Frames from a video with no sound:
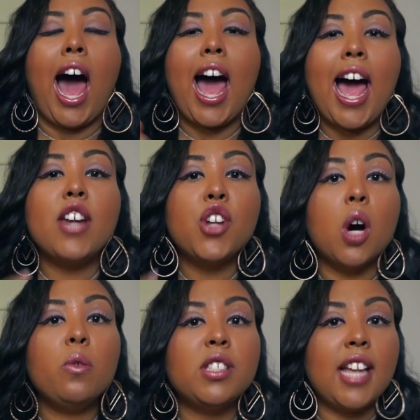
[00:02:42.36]
I had
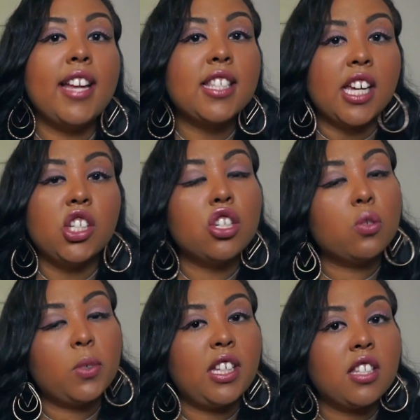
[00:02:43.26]
no set
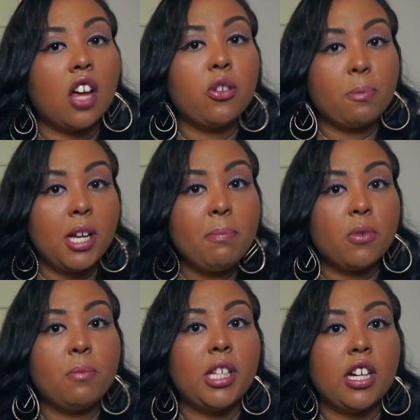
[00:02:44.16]
intentions with these other
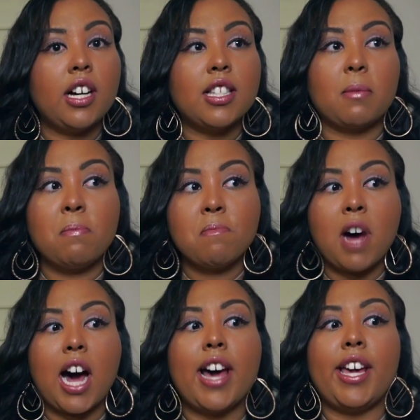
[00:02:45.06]
people, because
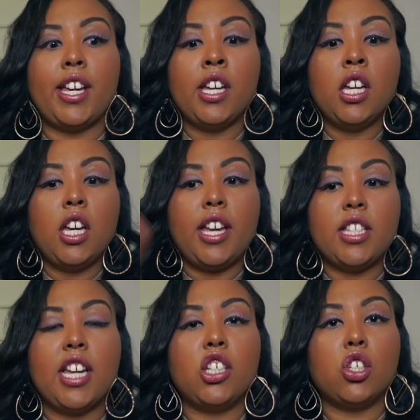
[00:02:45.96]
my
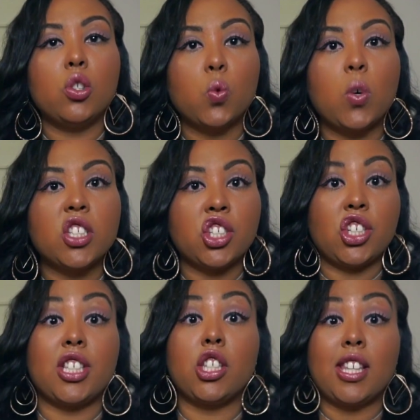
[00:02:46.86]
intentions was to
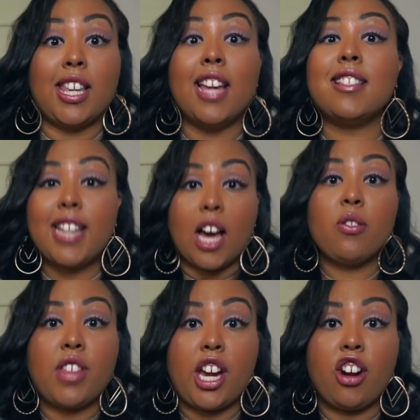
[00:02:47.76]
just get
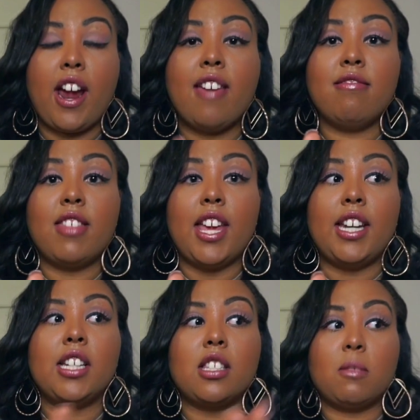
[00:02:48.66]
down there and
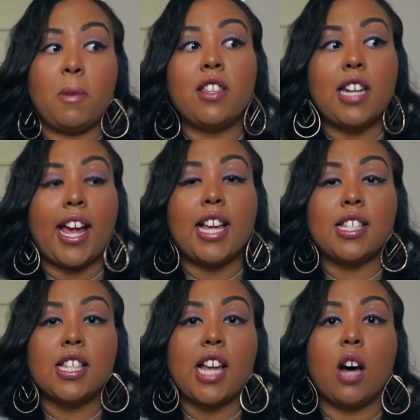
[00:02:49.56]
then spend the night at
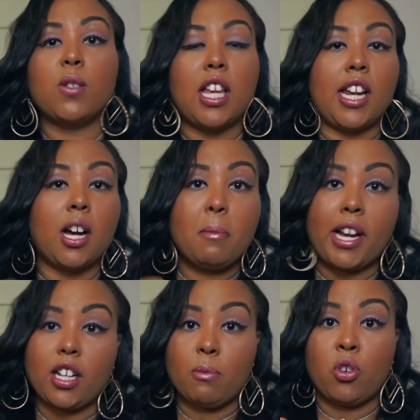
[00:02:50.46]
Sis' house and then come
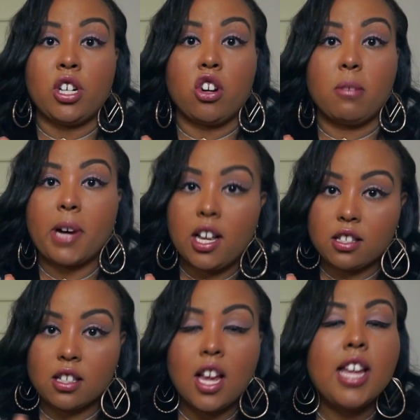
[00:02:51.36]
back in the morning on the
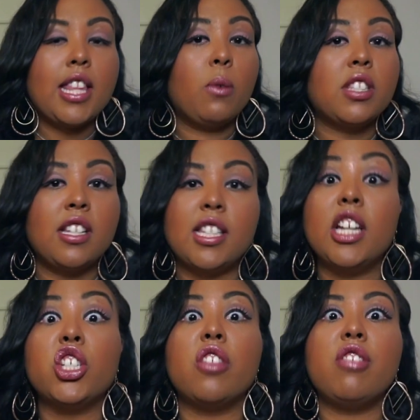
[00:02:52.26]
bus. That was the
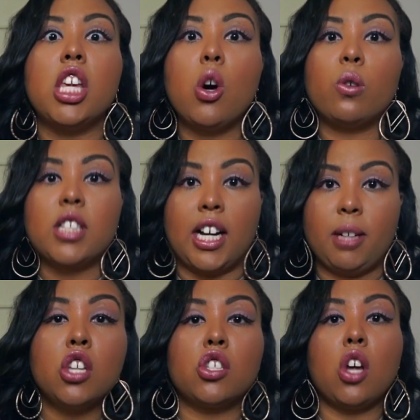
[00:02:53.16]
intention the whole
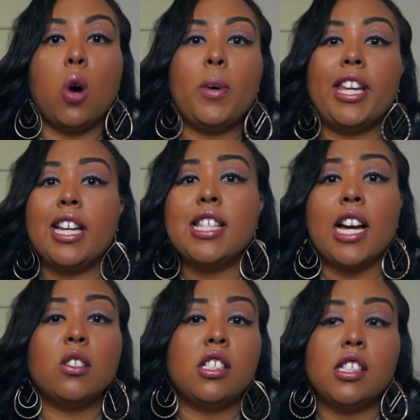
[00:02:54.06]
time. So we get
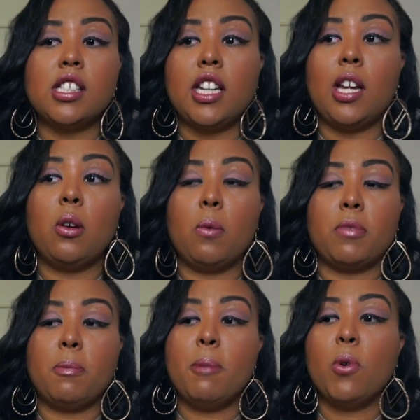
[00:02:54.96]
down to the
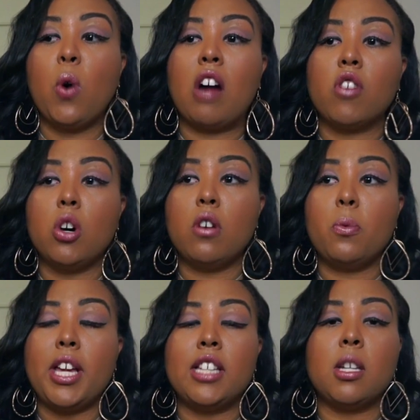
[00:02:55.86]
city, the people who I rode
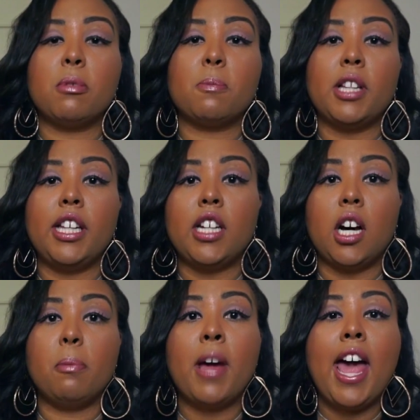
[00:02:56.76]
with, we end up splitting
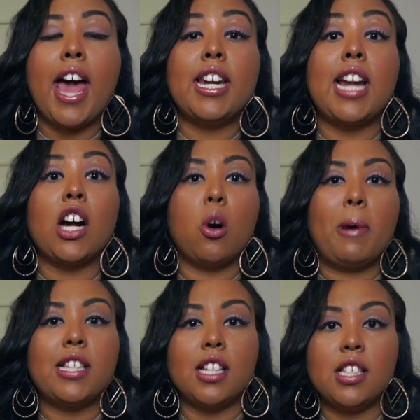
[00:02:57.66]
up, and then I go
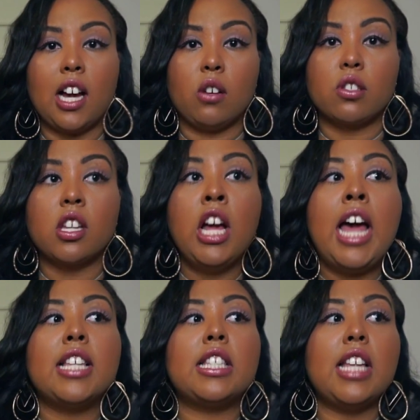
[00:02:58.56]
by Sis' house.
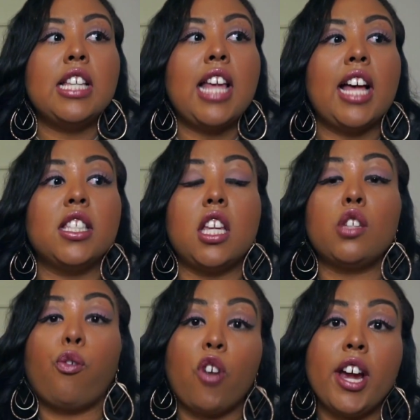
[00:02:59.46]
Sis has
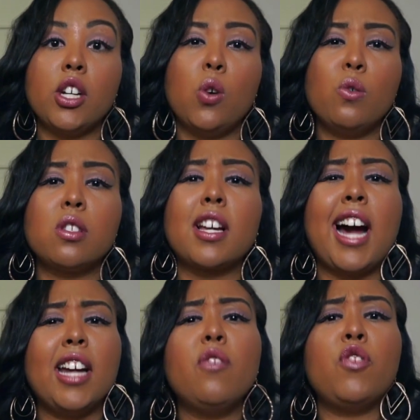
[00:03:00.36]
this friend who's
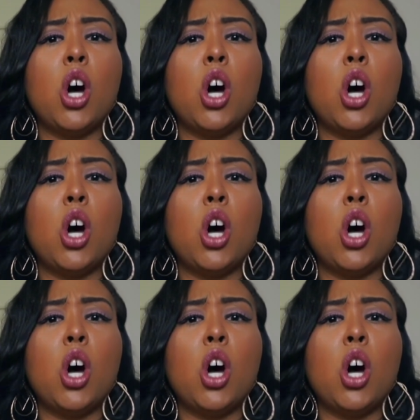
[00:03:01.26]
kind of